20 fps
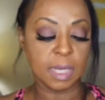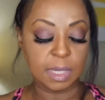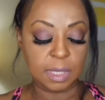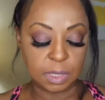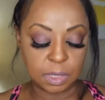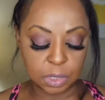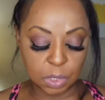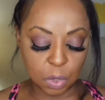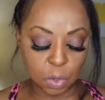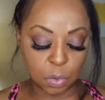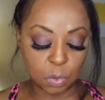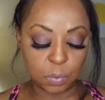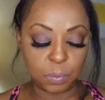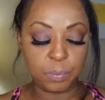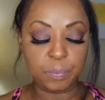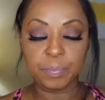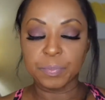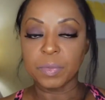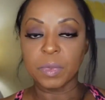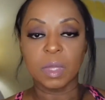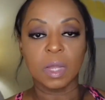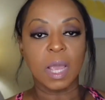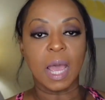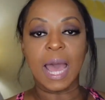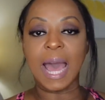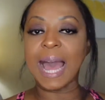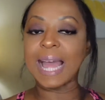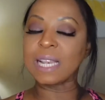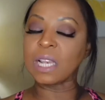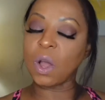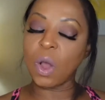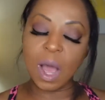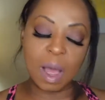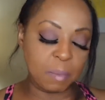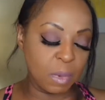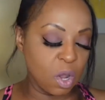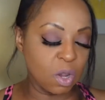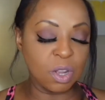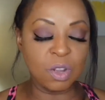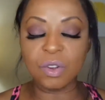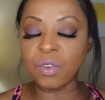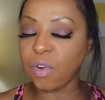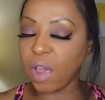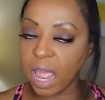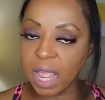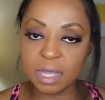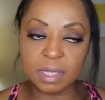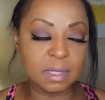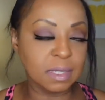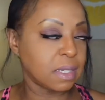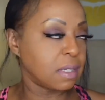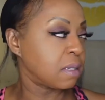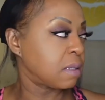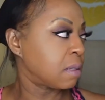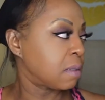So, I know I'm looking crazy.